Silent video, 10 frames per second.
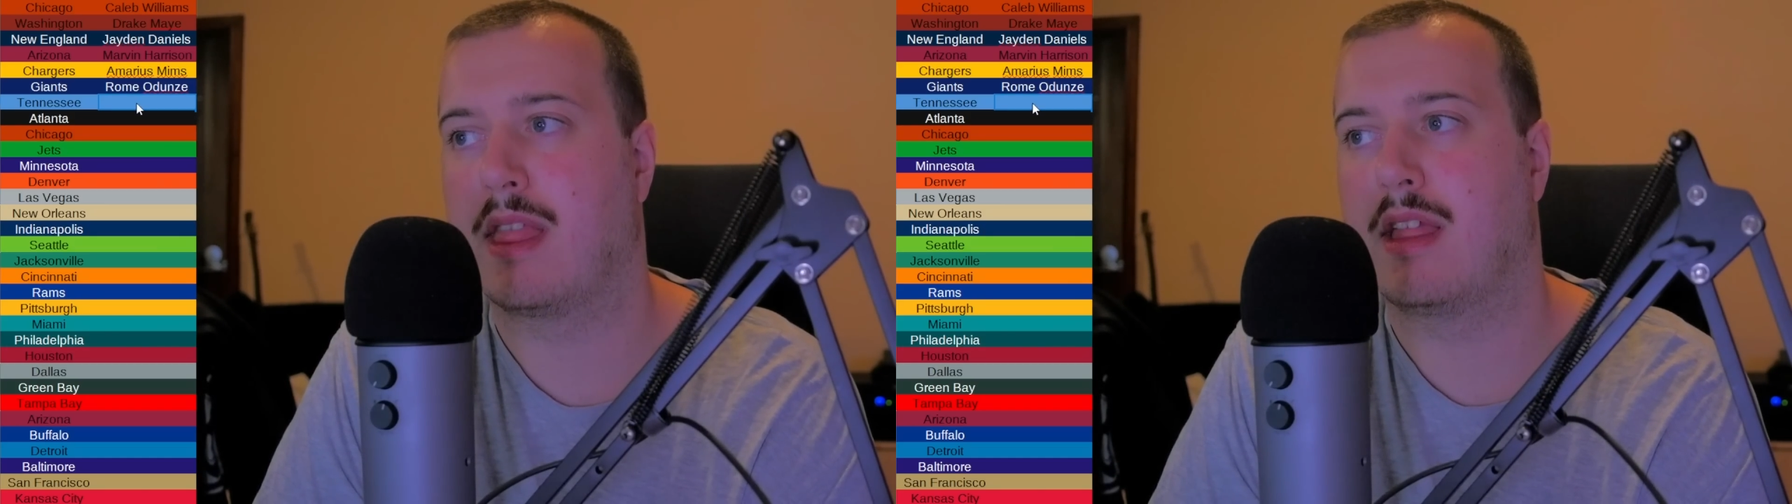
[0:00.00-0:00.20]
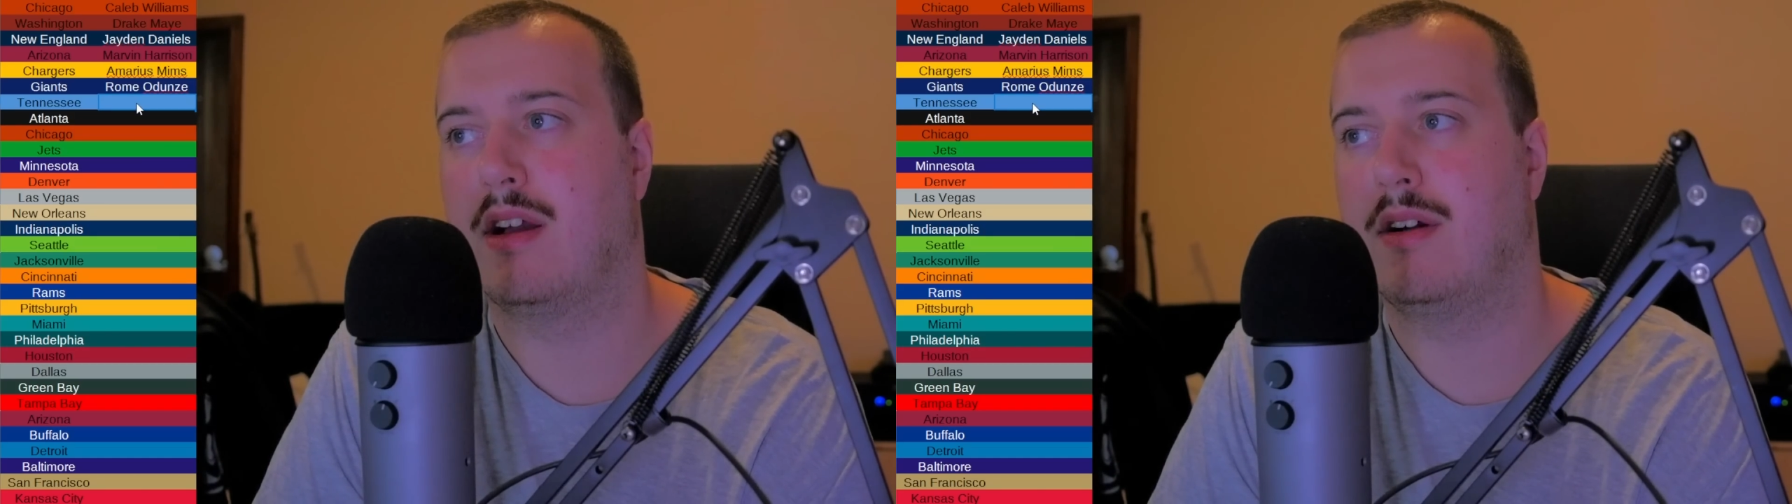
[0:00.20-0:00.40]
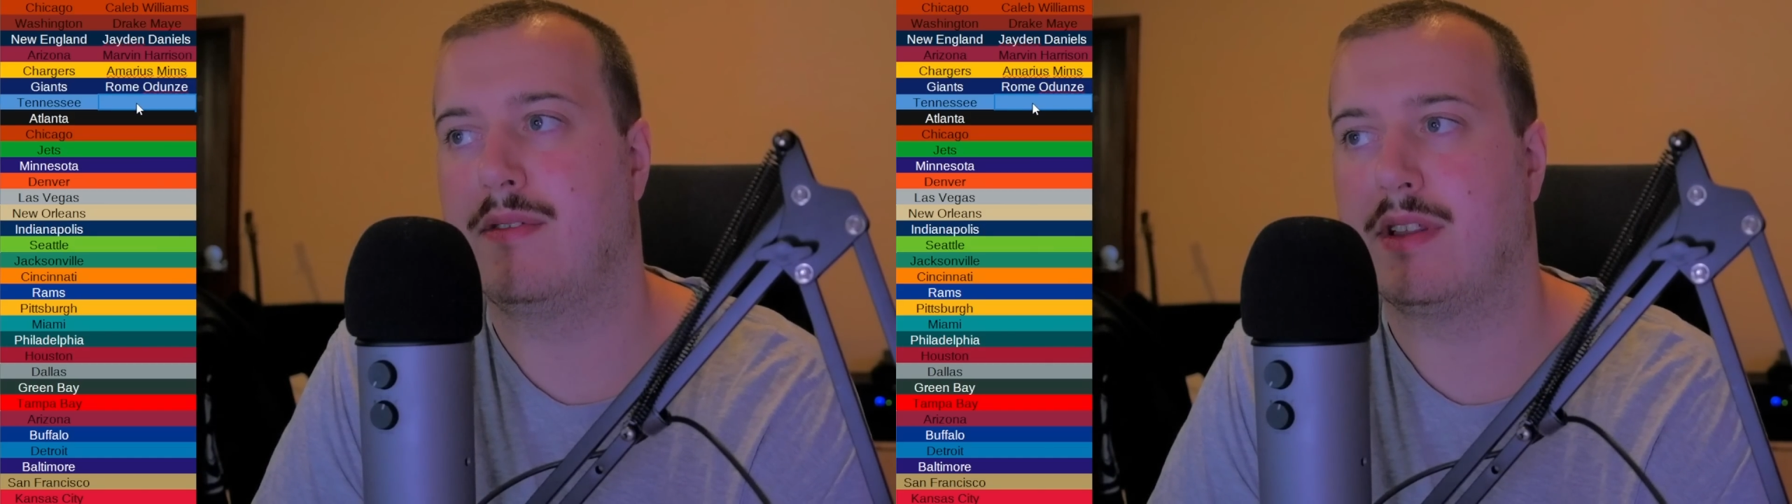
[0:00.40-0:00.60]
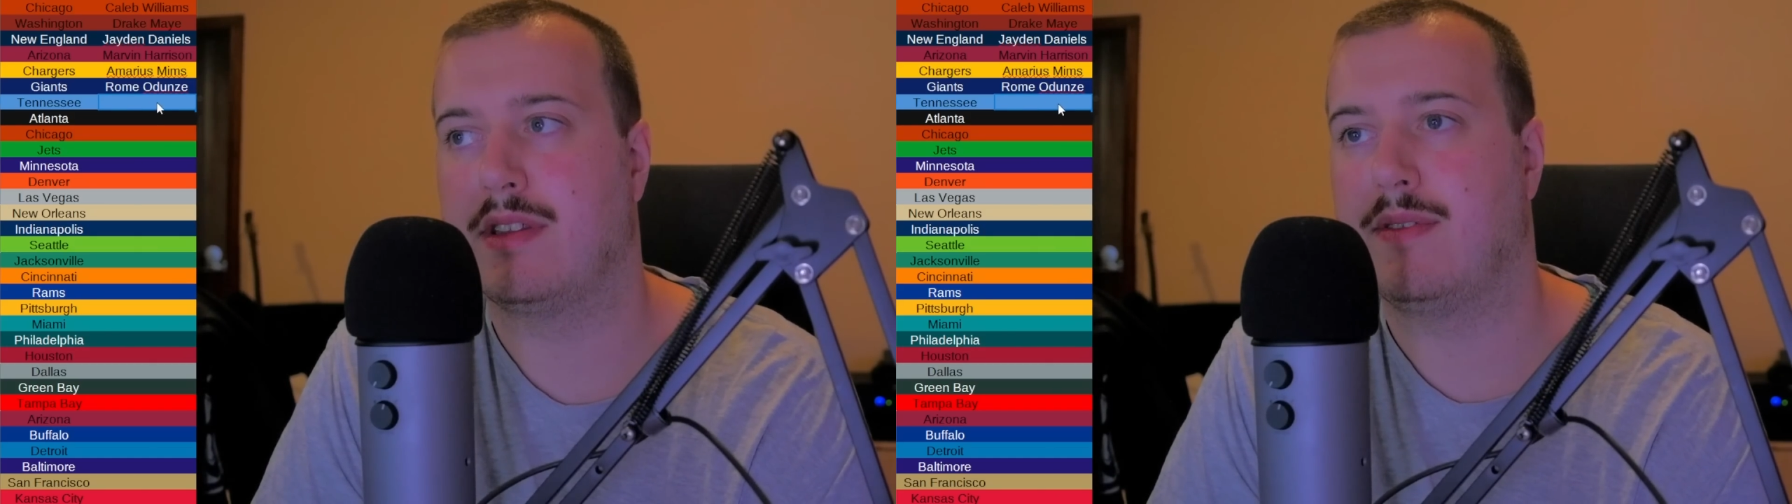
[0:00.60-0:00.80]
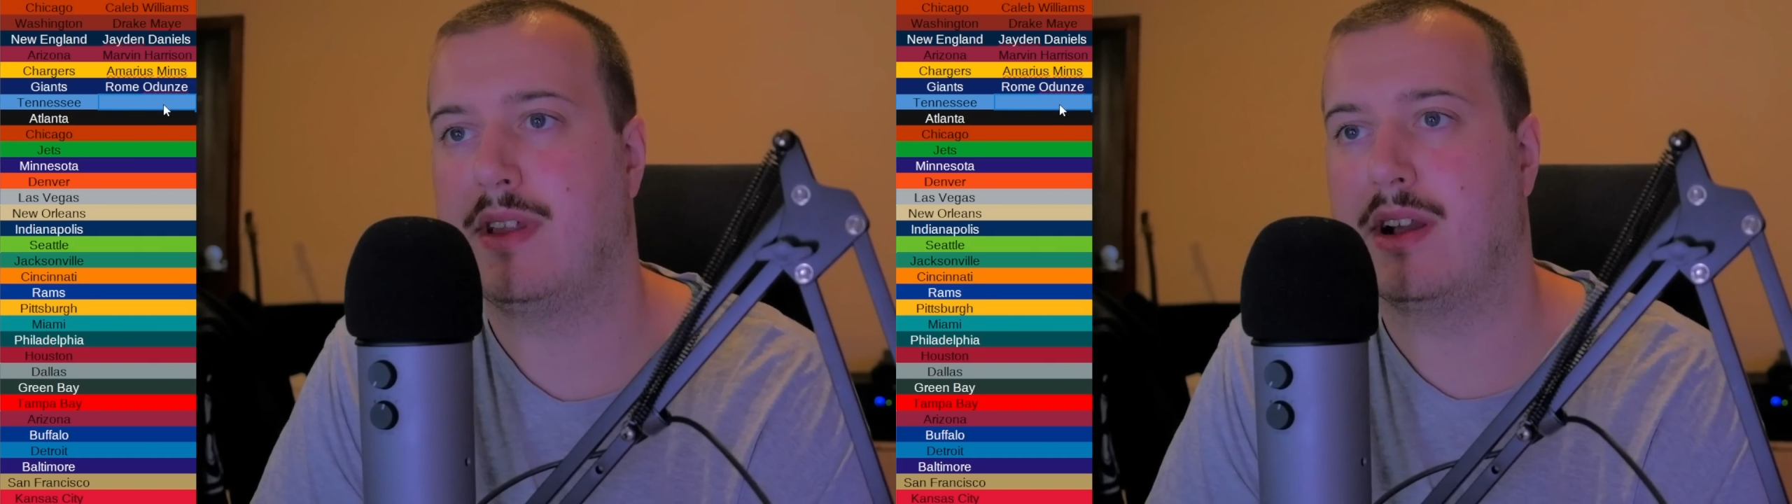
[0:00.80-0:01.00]

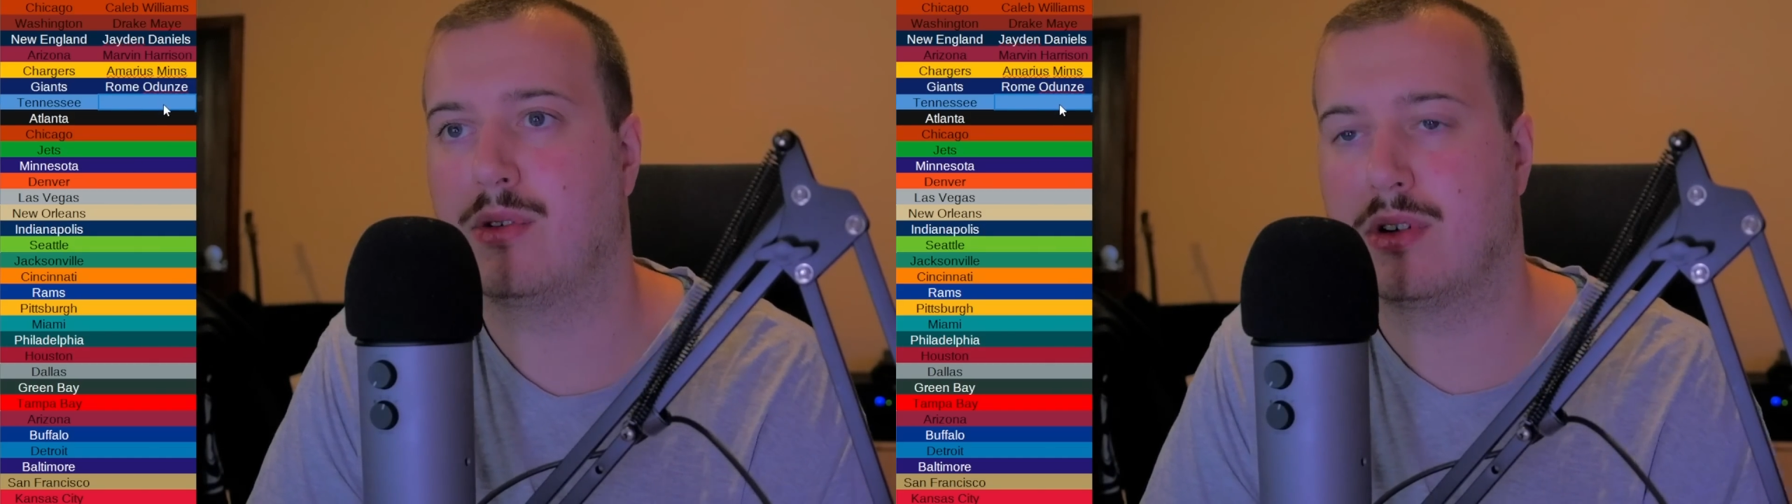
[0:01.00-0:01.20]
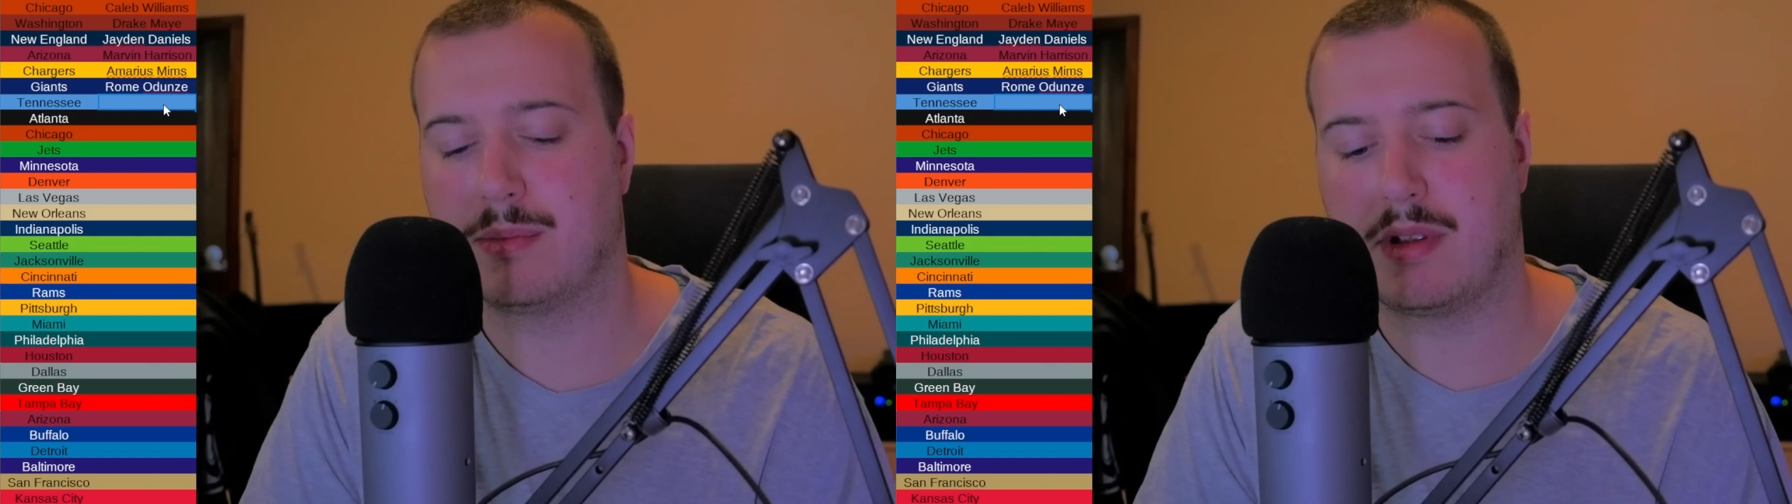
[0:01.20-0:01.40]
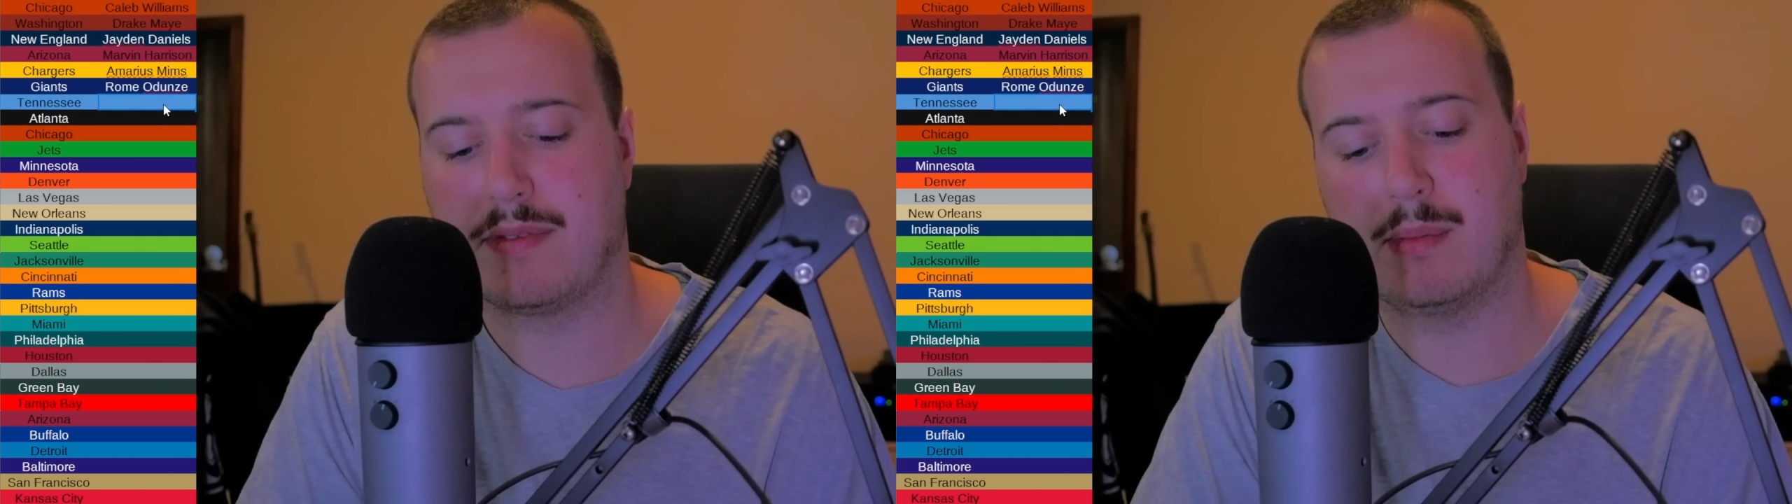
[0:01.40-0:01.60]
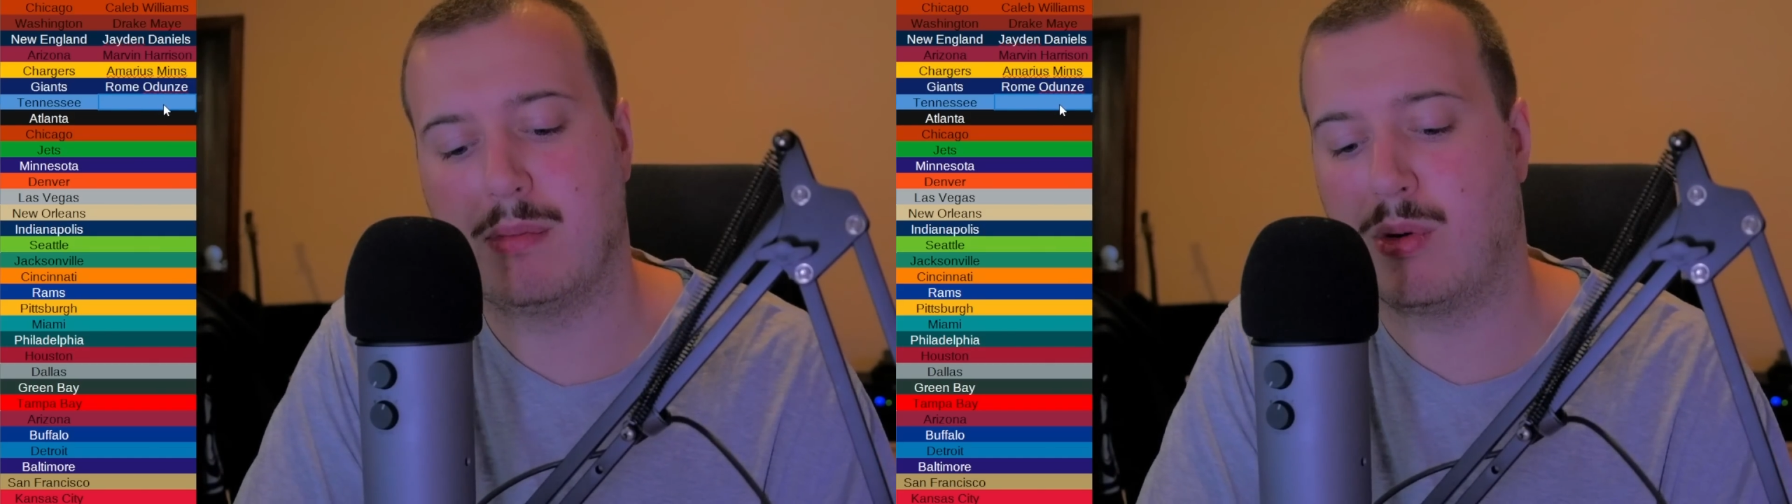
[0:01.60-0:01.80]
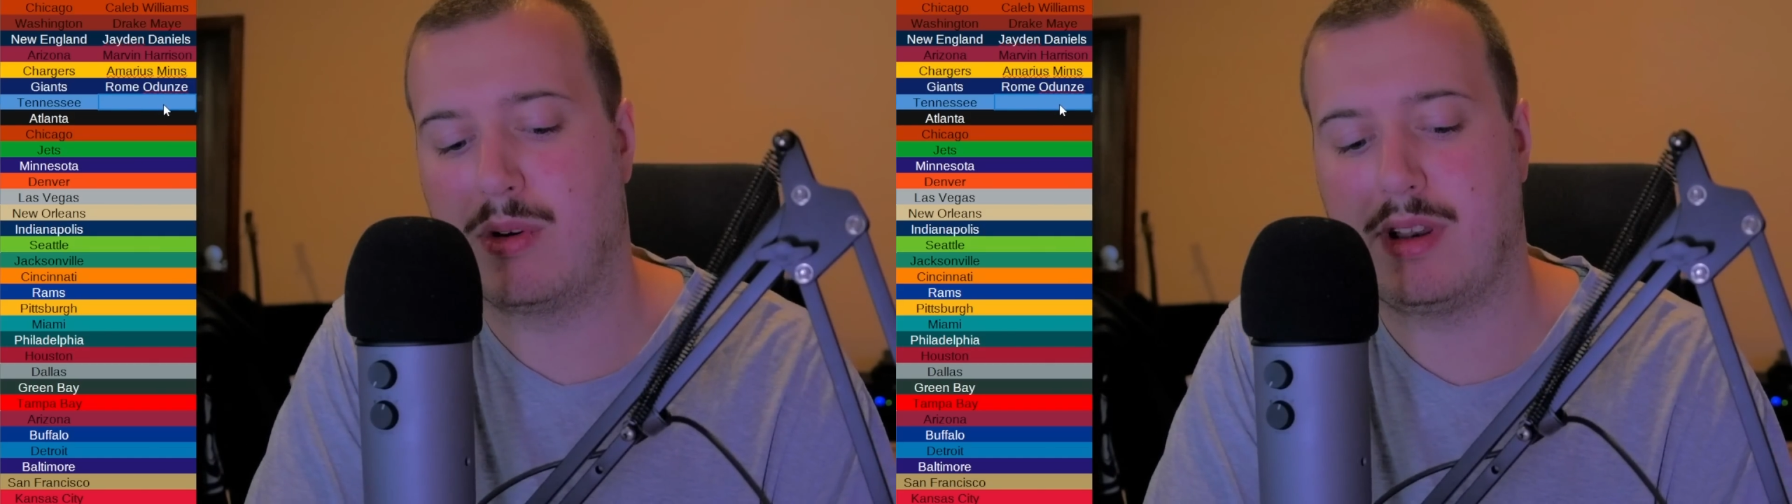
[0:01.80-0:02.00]
offensive tackle comes off the board.